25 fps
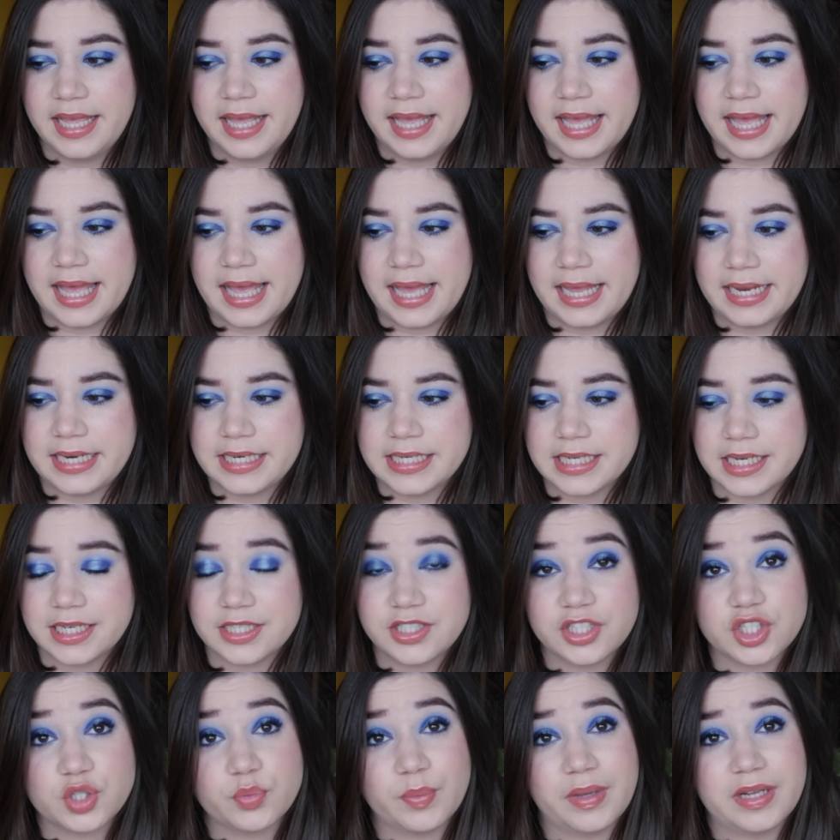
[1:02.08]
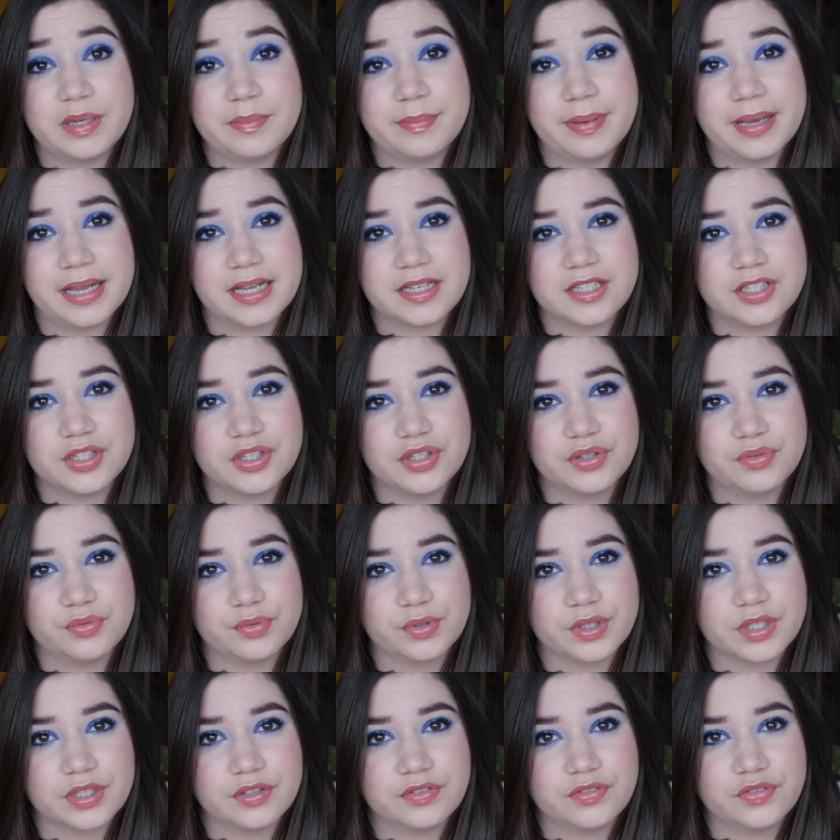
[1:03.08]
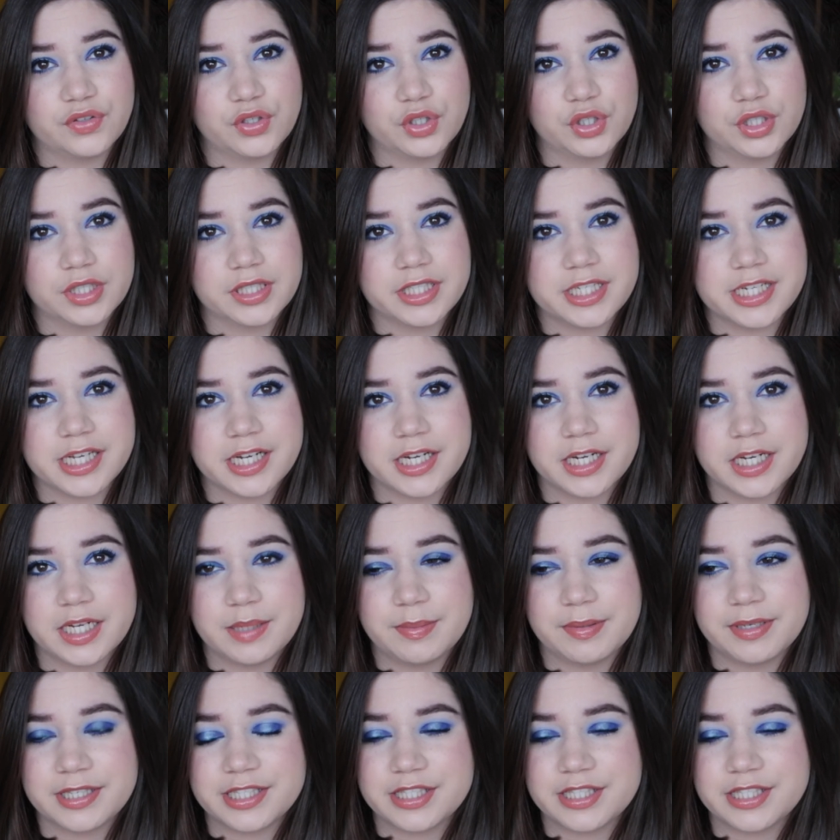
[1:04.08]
and I just went back to work full time,